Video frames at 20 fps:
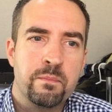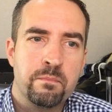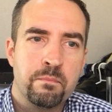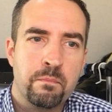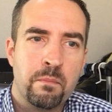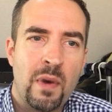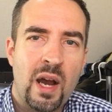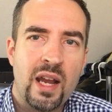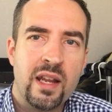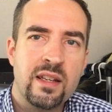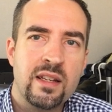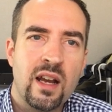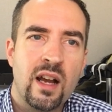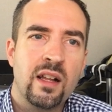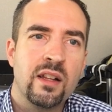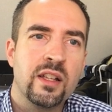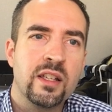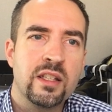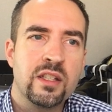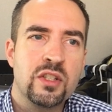my
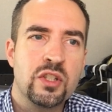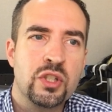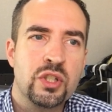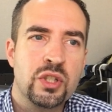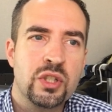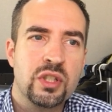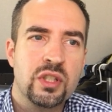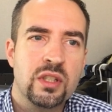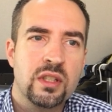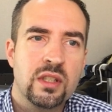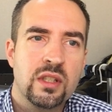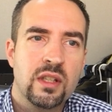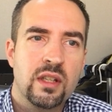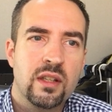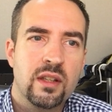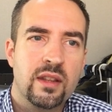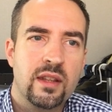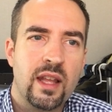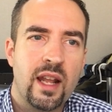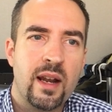knowledge
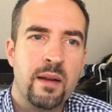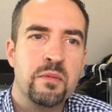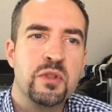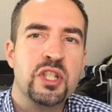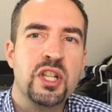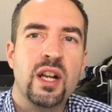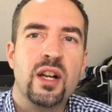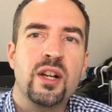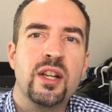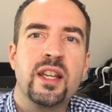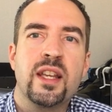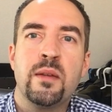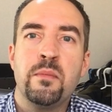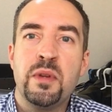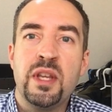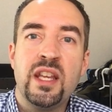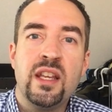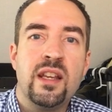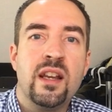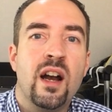that I'm sharing can
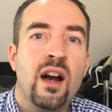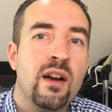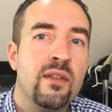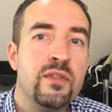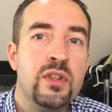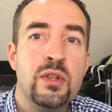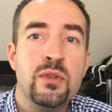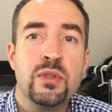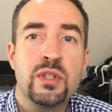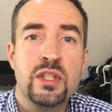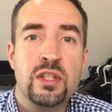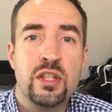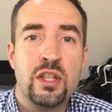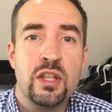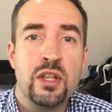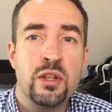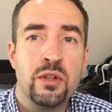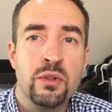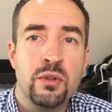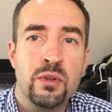be of use to
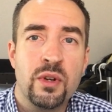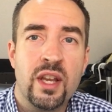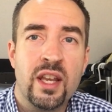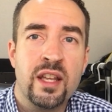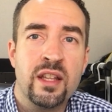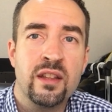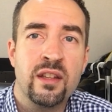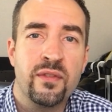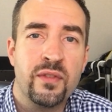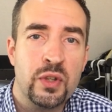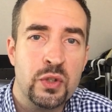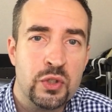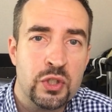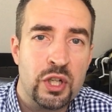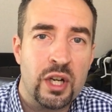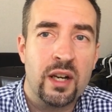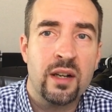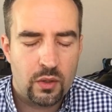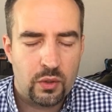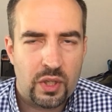you in the
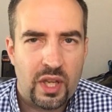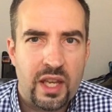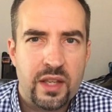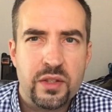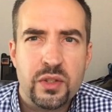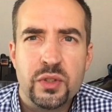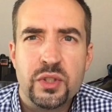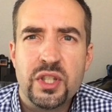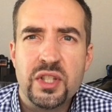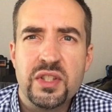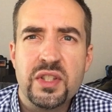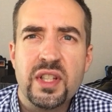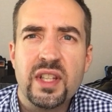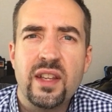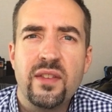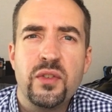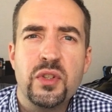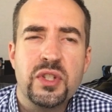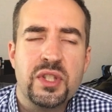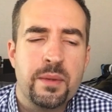future. Okay, so just to
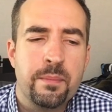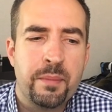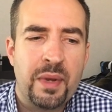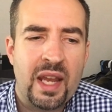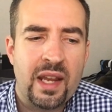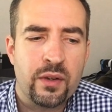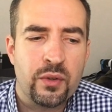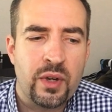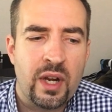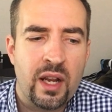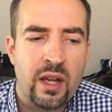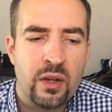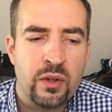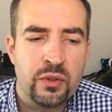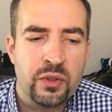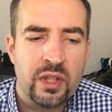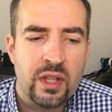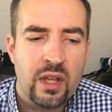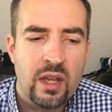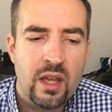give you some
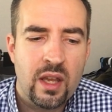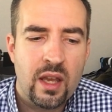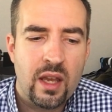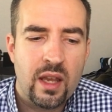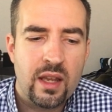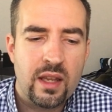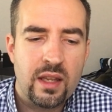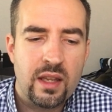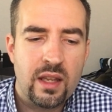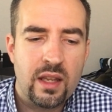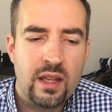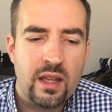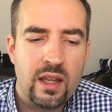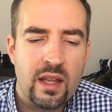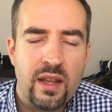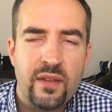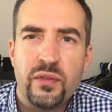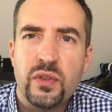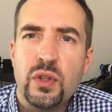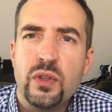background,
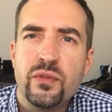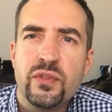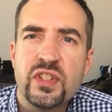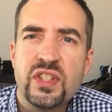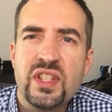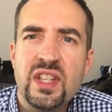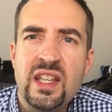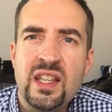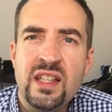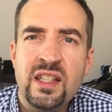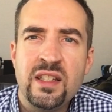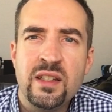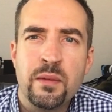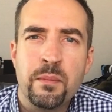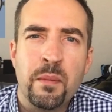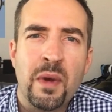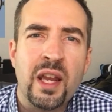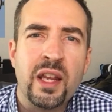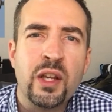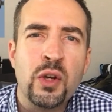if you've seen
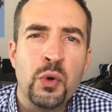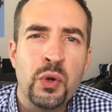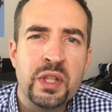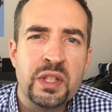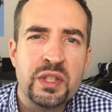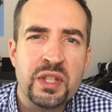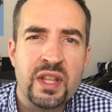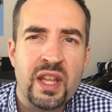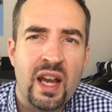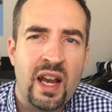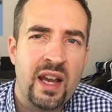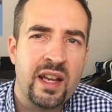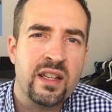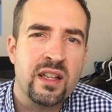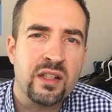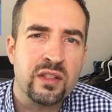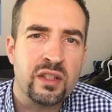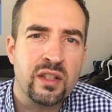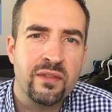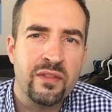my going to the eye
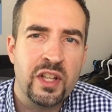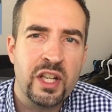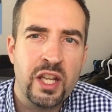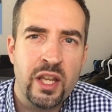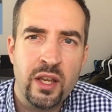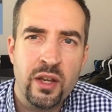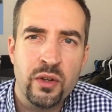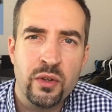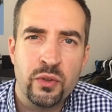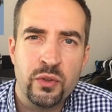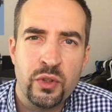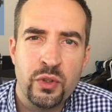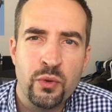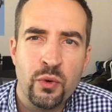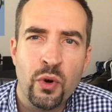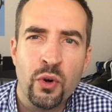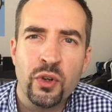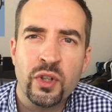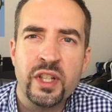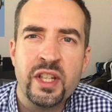doctor video,
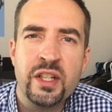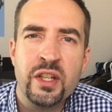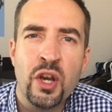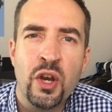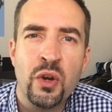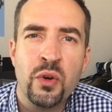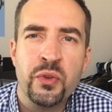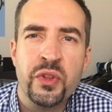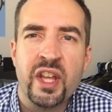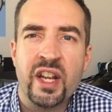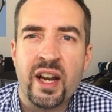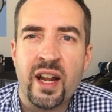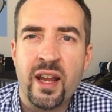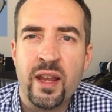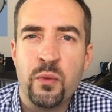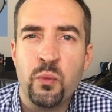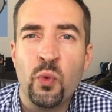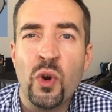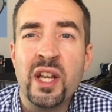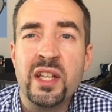you already know that
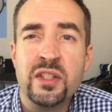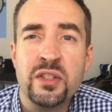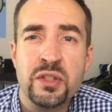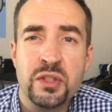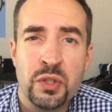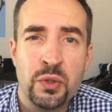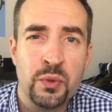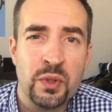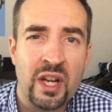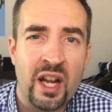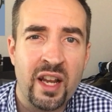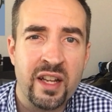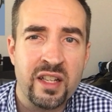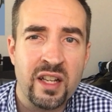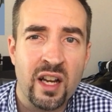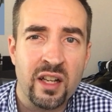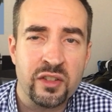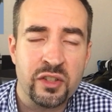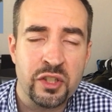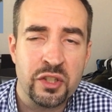I went to an eye
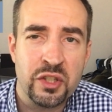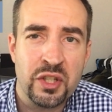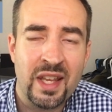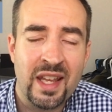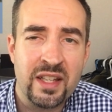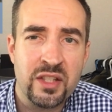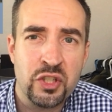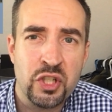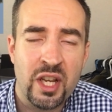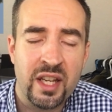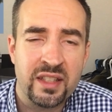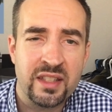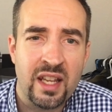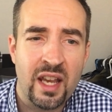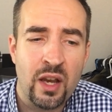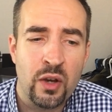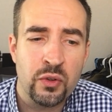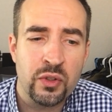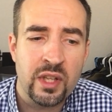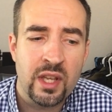doctor to get checked
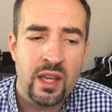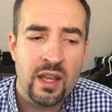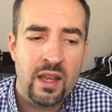out,